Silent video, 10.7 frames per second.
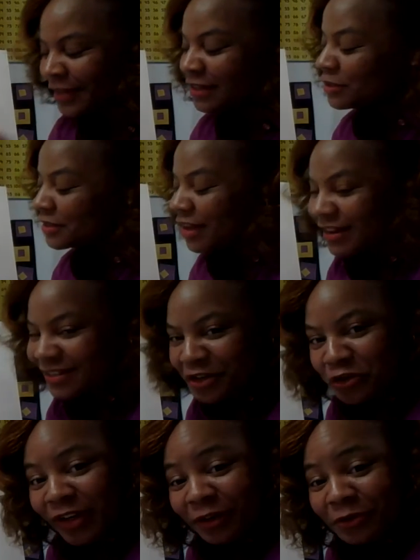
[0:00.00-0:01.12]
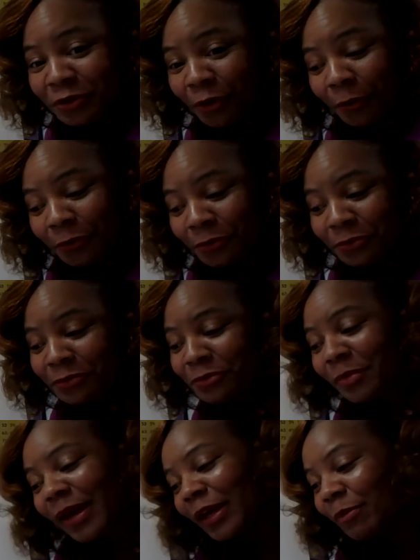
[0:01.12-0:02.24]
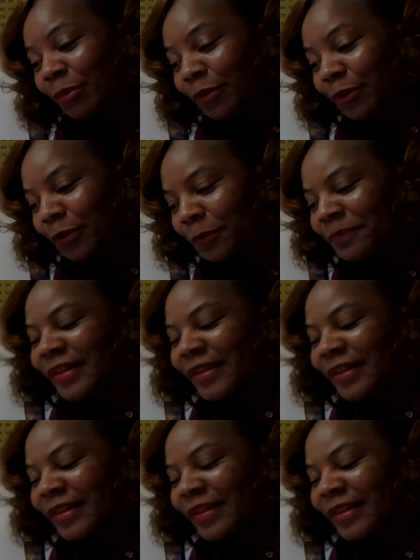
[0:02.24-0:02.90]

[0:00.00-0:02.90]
Just concentrate on your own paper.